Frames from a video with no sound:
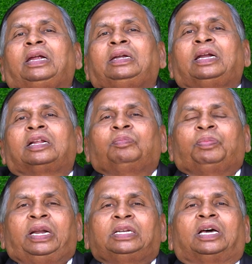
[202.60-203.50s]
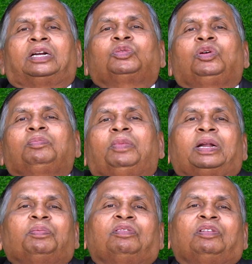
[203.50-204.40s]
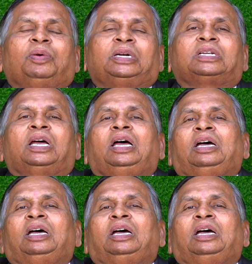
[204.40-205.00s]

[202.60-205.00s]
Indian companies are showing better performance.